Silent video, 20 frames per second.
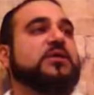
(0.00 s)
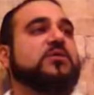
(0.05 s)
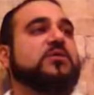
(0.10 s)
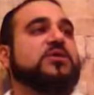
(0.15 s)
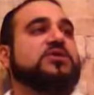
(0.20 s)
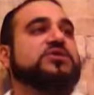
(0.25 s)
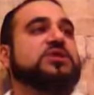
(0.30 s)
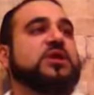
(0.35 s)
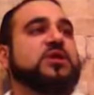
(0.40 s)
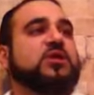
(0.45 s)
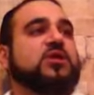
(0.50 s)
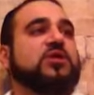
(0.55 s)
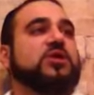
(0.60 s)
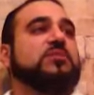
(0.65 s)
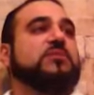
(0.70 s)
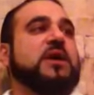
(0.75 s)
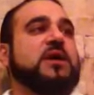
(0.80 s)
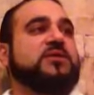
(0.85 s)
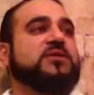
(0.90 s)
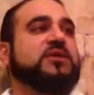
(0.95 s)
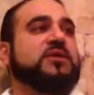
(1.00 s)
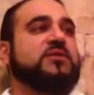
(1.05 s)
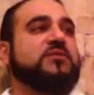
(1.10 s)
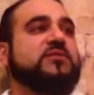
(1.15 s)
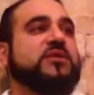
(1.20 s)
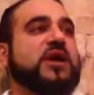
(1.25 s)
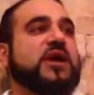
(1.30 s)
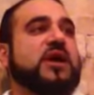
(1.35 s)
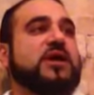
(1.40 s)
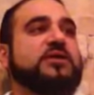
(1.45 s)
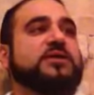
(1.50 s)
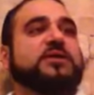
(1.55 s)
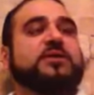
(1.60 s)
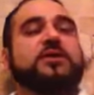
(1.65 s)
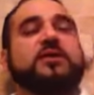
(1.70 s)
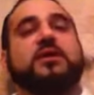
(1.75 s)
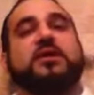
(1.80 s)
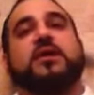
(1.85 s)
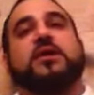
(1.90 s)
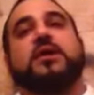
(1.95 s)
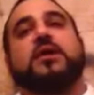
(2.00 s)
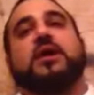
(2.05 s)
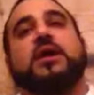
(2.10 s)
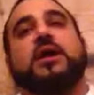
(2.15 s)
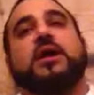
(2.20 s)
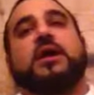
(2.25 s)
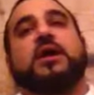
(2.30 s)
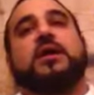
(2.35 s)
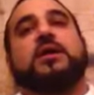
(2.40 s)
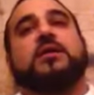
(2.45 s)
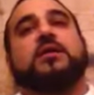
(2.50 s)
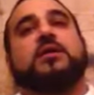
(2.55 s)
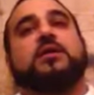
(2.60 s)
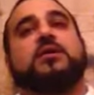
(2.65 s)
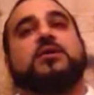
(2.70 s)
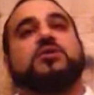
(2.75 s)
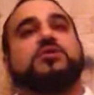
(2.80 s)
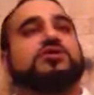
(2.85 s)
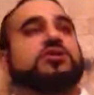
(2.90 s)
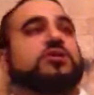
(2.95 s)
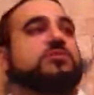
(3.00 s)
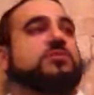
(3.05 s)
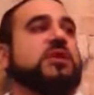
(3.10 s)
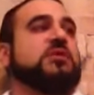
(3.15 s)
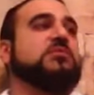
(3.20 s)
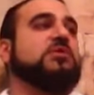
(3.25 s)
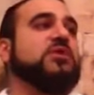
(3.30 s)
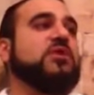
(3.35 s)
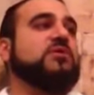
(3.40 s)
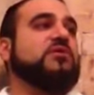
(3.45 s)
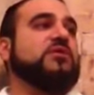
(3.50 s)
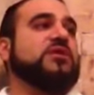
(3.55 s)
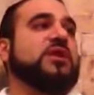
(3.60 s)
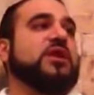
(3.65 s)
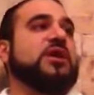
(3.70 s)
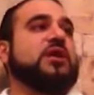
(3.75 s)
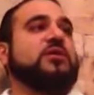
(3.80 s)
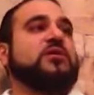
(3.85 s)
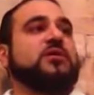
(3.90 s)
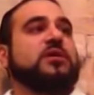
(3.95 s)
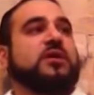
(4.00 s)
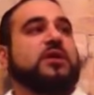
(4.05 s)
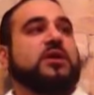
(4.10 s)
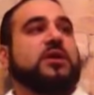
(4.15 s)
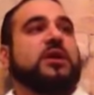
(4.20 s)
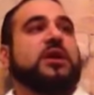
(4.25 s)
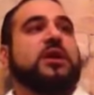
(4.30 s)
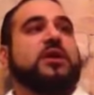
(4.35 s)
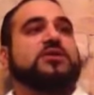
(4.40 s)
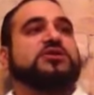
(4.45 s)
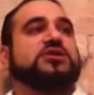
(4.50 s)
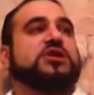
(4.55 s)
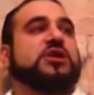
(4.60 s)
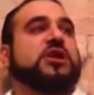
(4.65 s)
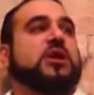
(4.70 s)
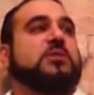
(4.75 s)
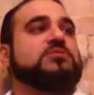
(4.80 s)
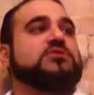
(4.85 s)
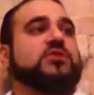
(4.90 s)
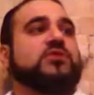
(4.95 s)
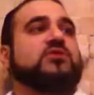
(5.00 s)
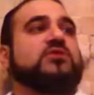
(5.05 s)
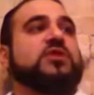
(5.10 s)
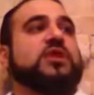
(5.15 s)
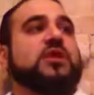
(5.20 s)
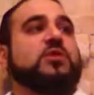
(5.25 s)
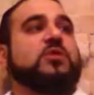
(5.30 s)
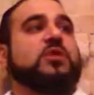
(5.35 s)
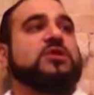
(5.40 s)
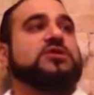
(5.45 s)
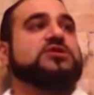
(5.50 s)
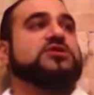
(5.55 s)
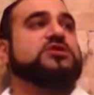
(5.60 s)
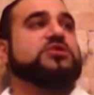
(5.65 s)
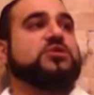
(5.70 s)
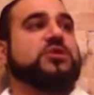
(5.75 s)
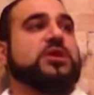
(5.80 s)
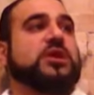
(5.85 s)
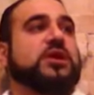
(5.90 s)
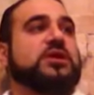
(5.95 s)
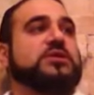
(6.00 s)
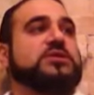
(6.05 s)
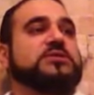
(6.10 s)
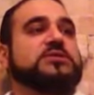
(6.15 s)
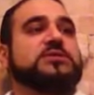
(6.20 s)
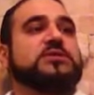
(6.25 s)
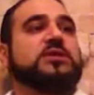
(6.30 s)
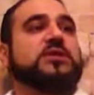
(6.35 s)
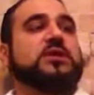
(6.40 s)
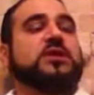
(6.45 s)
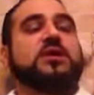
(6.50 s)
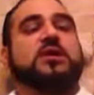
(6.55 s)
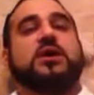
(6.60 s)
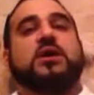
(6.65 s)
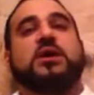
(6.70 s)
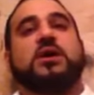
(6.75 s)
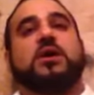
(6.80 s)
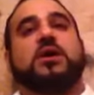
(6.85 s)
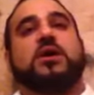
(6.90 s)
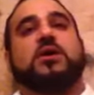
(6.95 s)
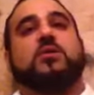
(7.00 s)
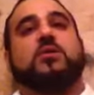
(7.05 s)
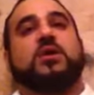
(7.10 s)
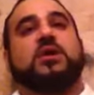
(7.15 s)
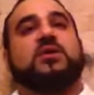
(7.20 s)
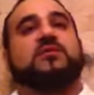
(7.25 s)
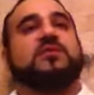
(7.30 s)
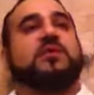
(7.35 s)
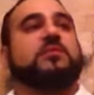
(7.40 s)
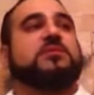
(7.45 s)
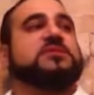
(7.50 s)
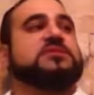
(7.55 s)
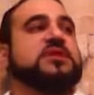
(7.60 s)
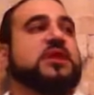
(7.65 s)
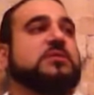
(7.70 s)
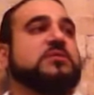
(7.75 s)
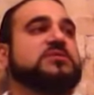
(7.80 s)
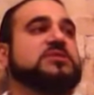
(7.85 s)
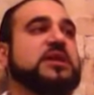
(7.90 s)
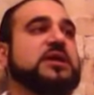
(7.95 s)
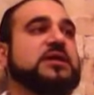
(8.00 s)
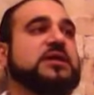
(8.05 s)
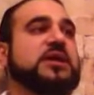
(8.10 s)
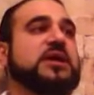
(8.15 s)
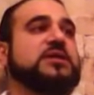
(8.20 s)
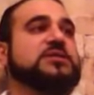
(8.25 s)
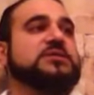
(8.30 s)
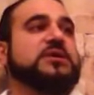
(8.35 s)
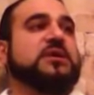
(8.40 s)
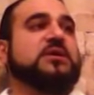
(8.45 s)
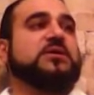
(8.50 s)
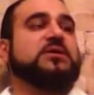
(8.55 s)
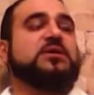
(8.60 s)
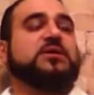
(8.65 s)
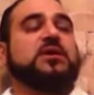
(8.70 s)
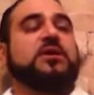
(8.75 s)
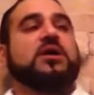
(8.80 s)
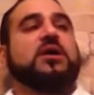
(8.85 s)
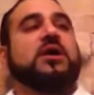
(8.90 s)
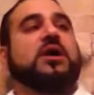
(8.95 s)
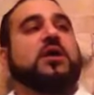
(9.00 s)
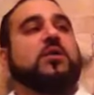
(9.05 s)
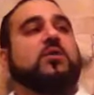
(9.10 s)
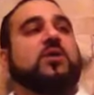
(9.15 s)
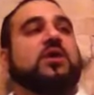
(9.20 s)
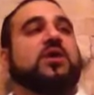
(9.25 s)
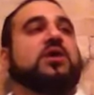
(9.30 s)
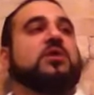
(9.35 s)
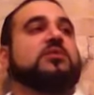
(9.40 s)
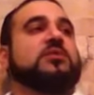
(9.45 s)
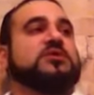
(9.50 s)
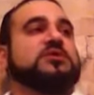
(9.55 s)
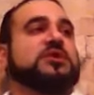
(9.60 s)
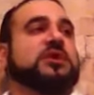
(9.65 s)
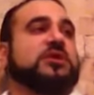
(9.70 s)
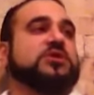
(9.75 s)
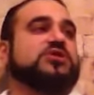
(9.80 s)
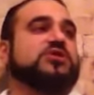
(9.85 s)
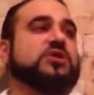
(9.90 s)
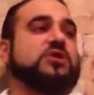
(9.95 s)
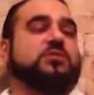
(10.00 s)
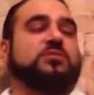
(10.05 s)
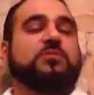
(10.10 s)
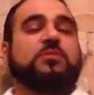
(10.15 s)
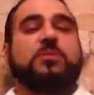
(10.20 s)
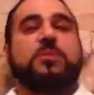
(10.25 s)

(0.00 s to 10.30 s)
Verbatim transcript: which they call the Mountain of God, and you should meet me over there. And she comes over there with his two kids. One of them, his name is Eliezer, and one of them is Gilshom.